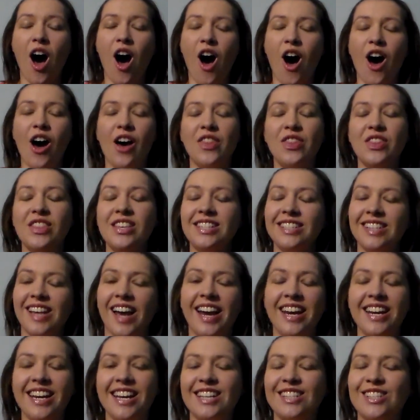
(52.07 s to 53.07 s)
on the
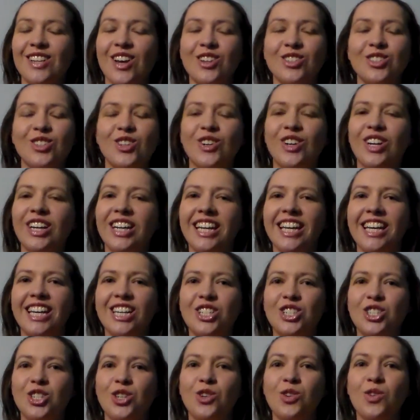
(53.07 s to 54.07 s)
site. It's also gonna
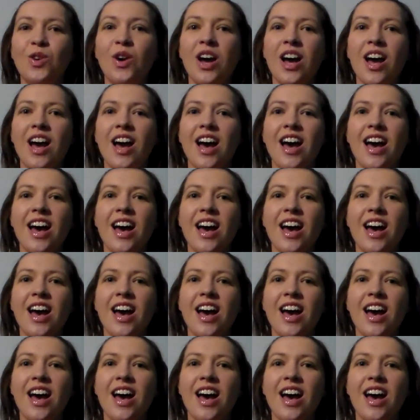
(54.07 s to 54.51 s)
get you